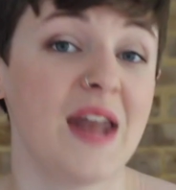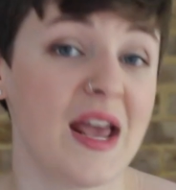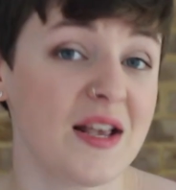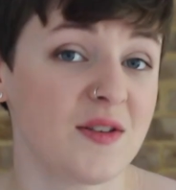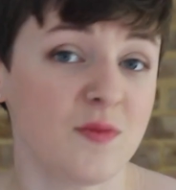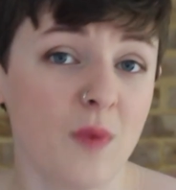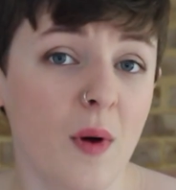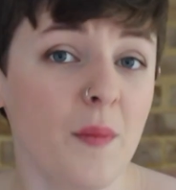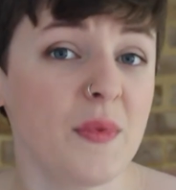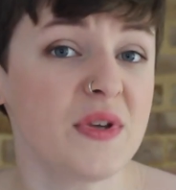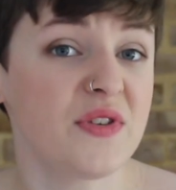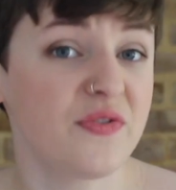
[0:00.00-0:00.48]

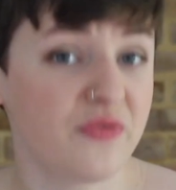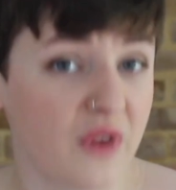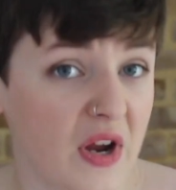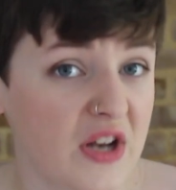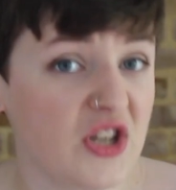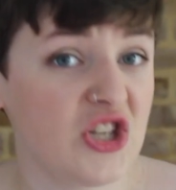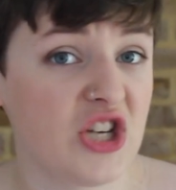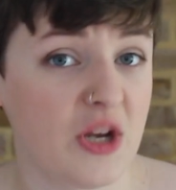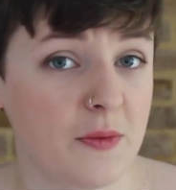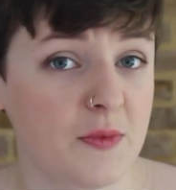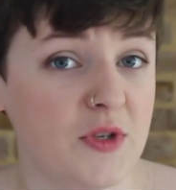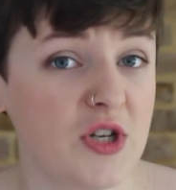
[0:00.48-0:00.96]
Next one was
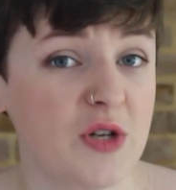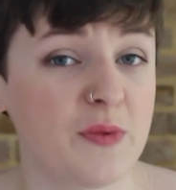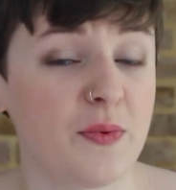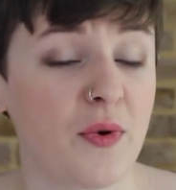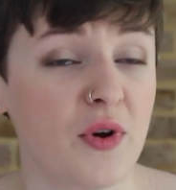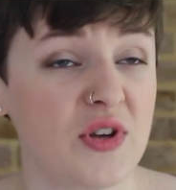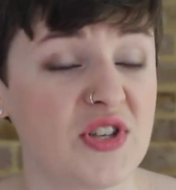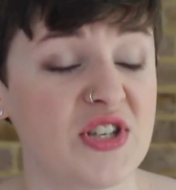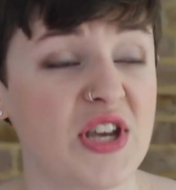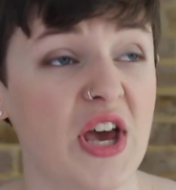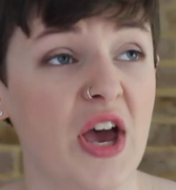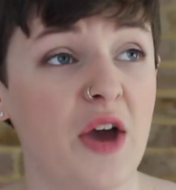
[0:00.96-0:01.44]
Friendship
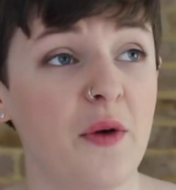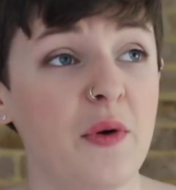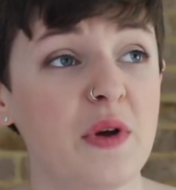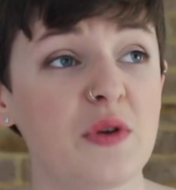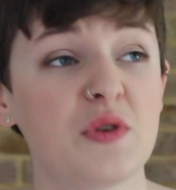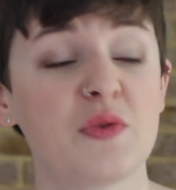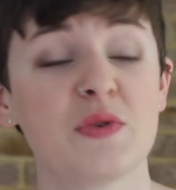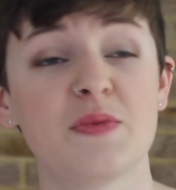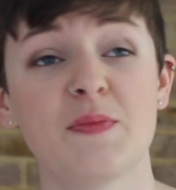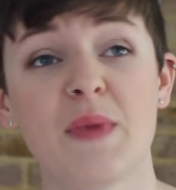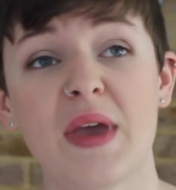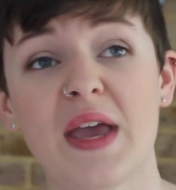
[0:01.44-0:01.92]
2.0,
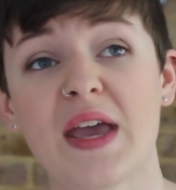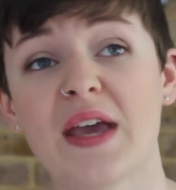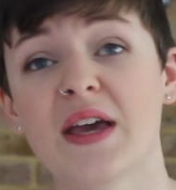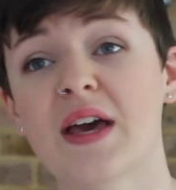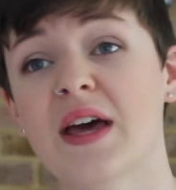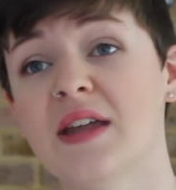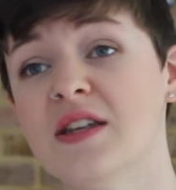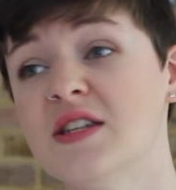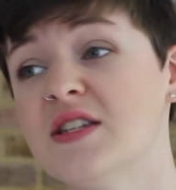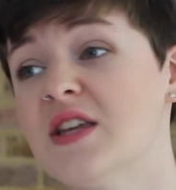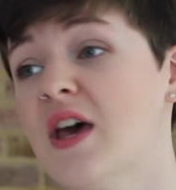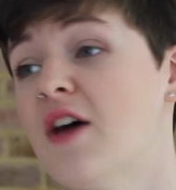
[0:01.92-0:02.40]
which was me
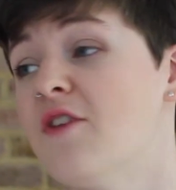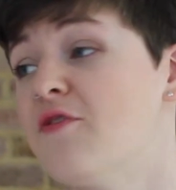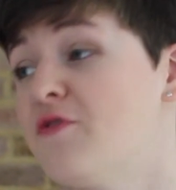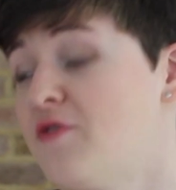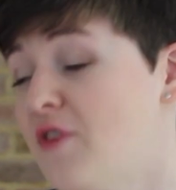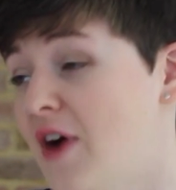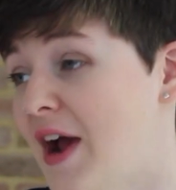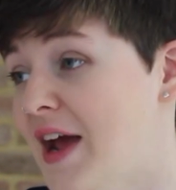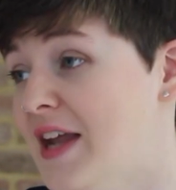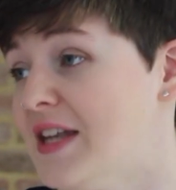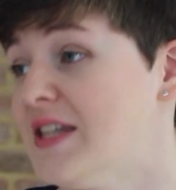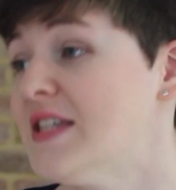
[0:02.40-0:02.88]
and a
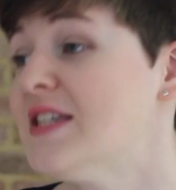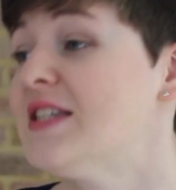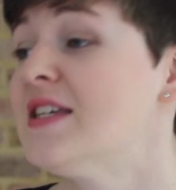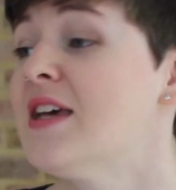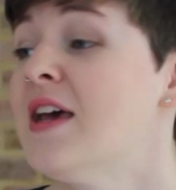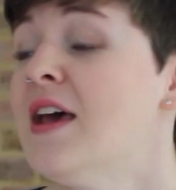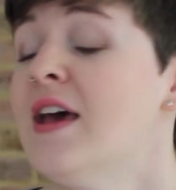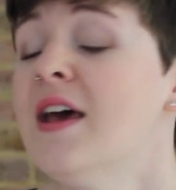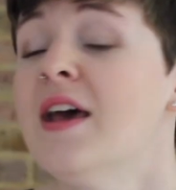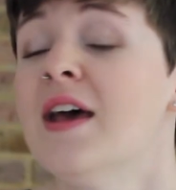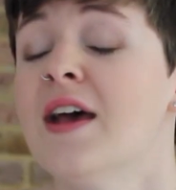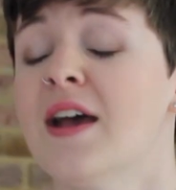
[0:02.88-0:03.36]
friend,
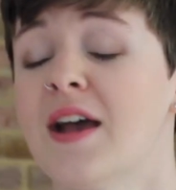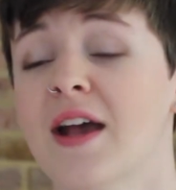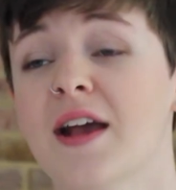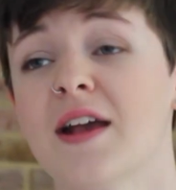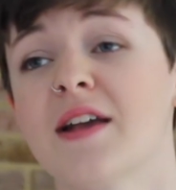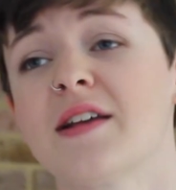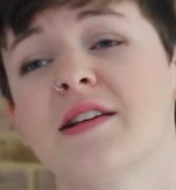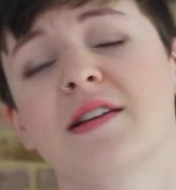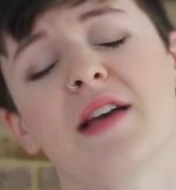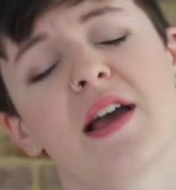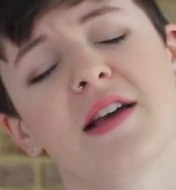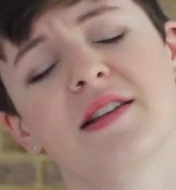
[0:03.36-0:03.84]

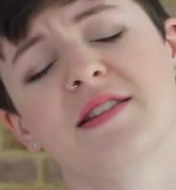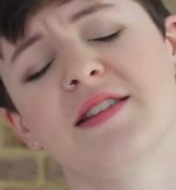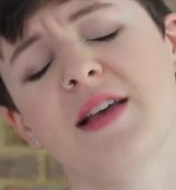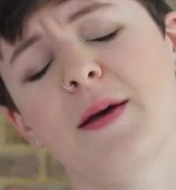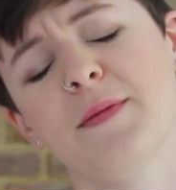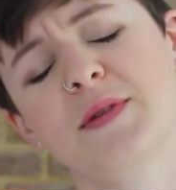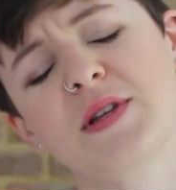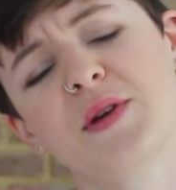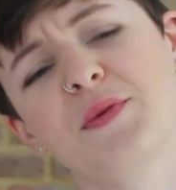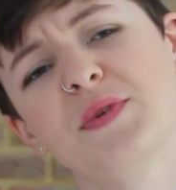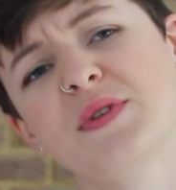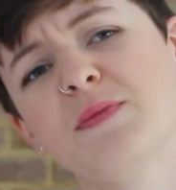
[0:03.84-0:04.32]

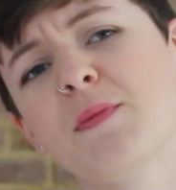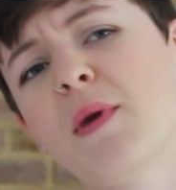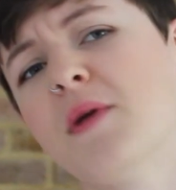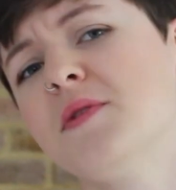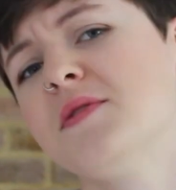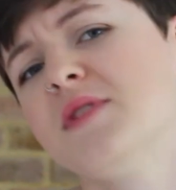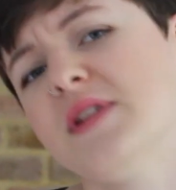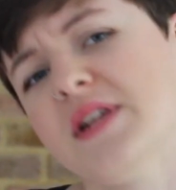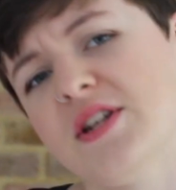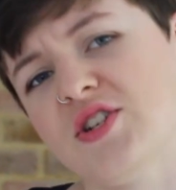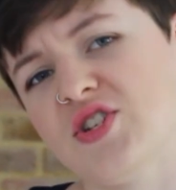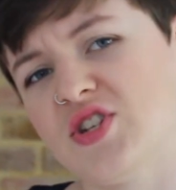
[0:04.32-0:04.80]
except it was
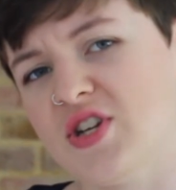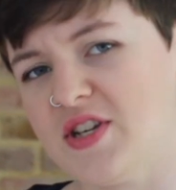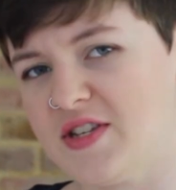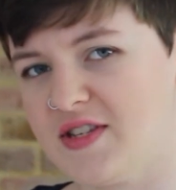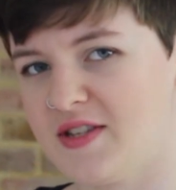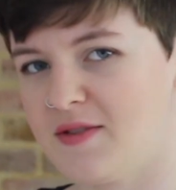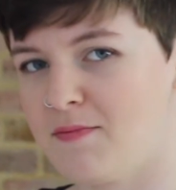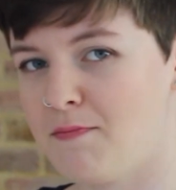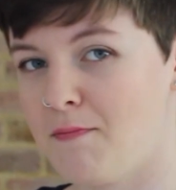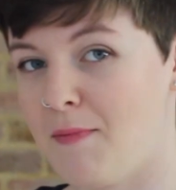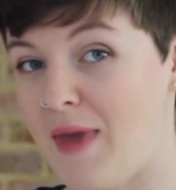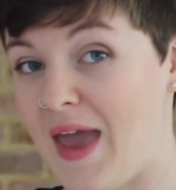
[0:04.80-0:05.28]
mostly
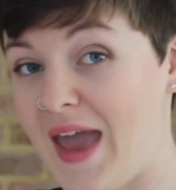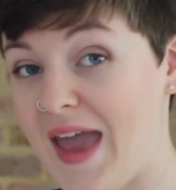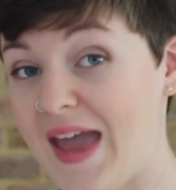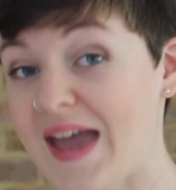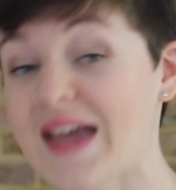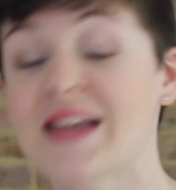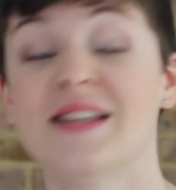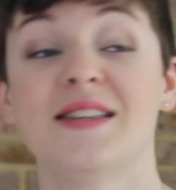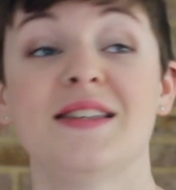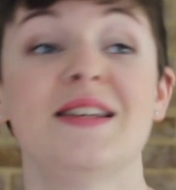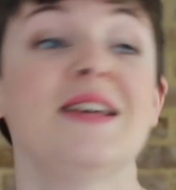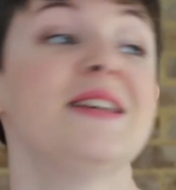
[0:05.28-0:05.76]
just me.
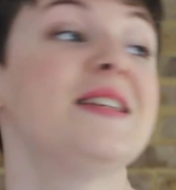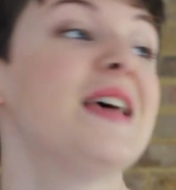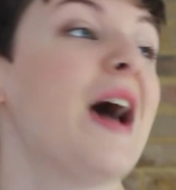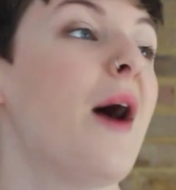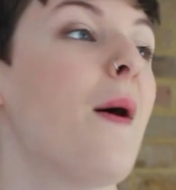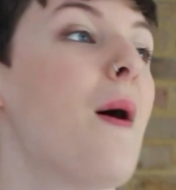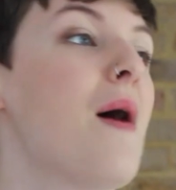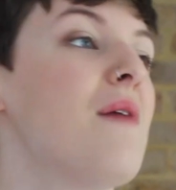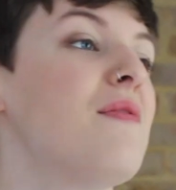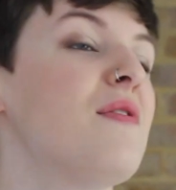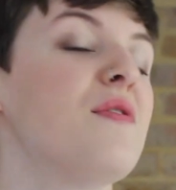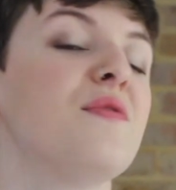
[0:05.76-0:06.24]
It did,
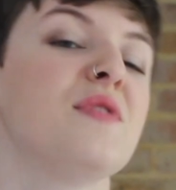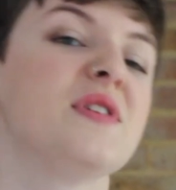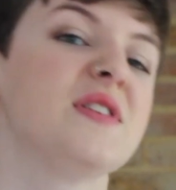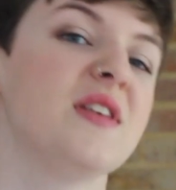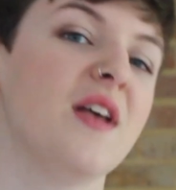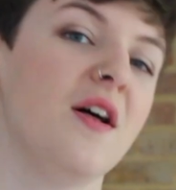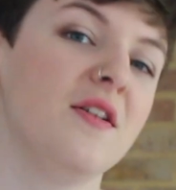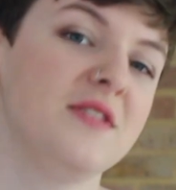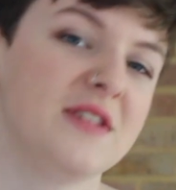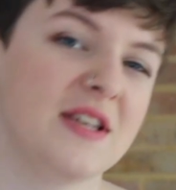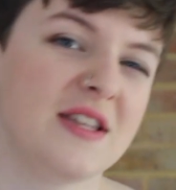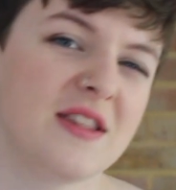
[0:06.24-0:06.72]
however,
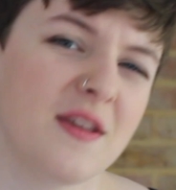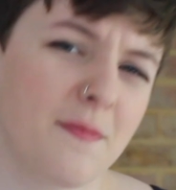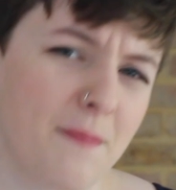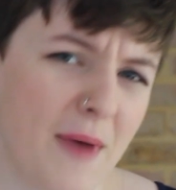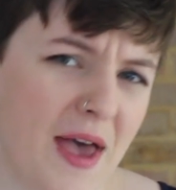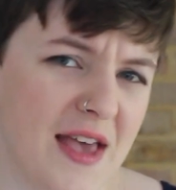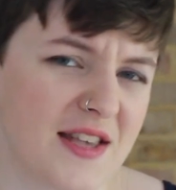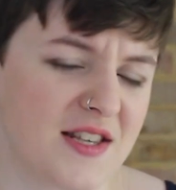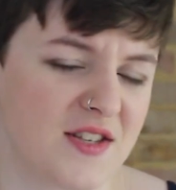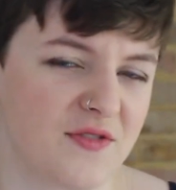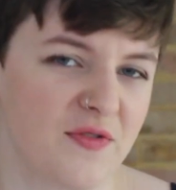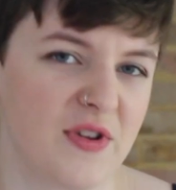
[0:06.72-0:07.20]
result in the
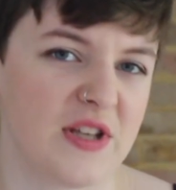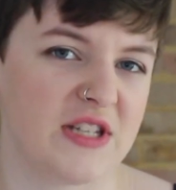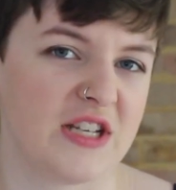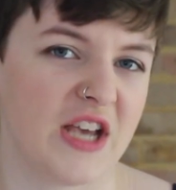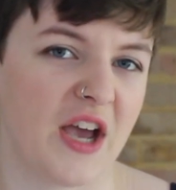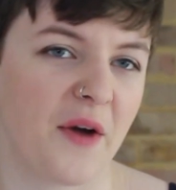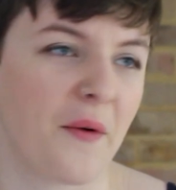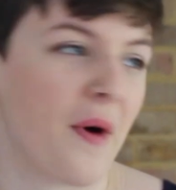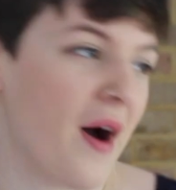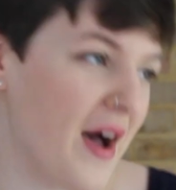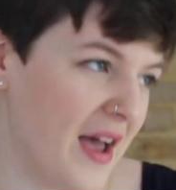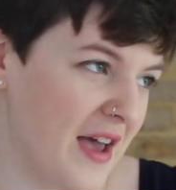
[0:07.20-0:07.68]
best
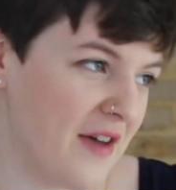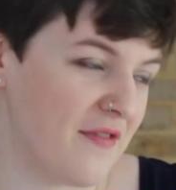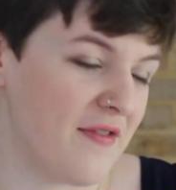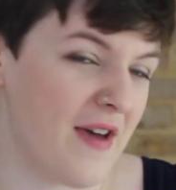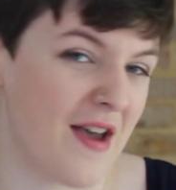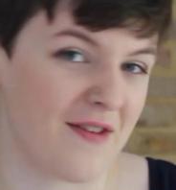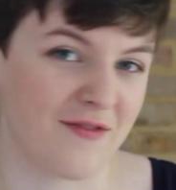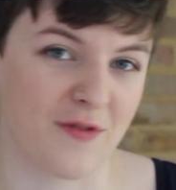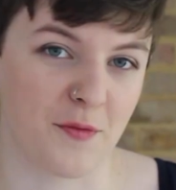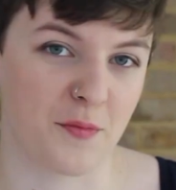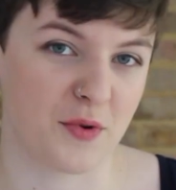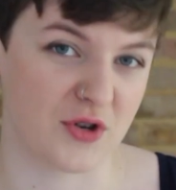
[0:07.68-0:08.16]
video I have
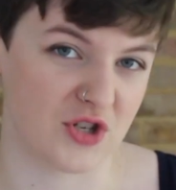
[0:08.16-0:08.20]
ever